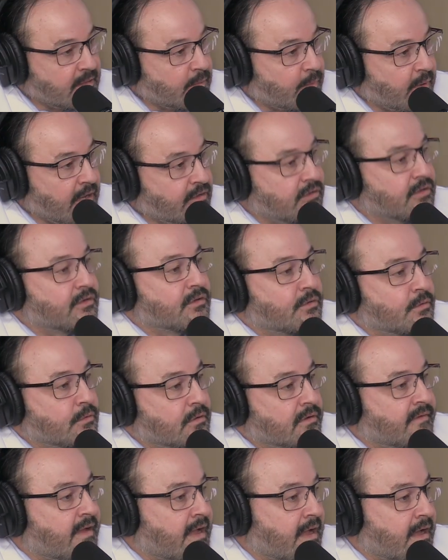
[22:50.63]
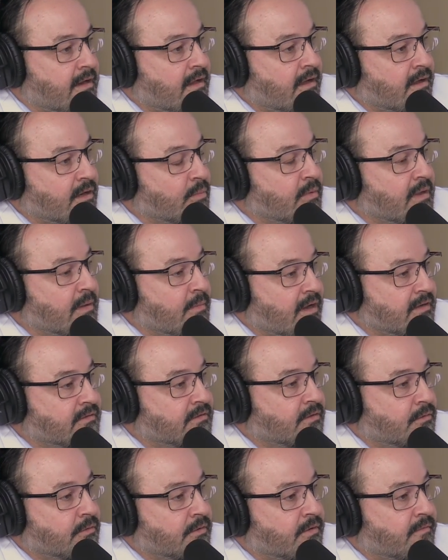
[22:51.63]
the patients who have had higher BMIs
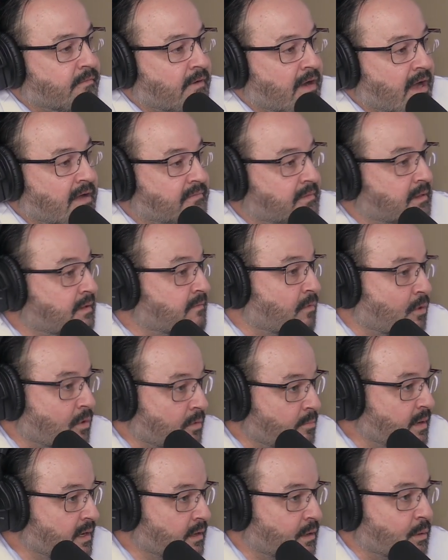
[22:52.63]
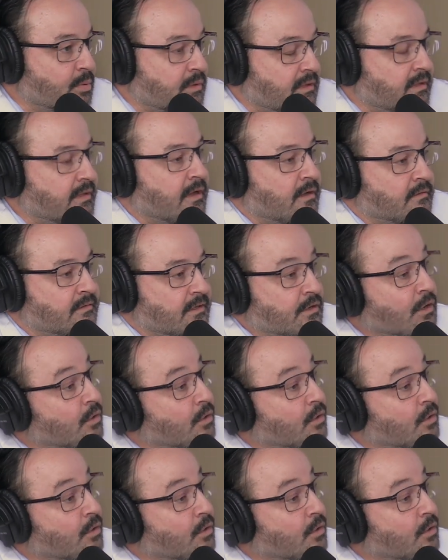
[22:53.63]
than 35, they've all been completely healthy.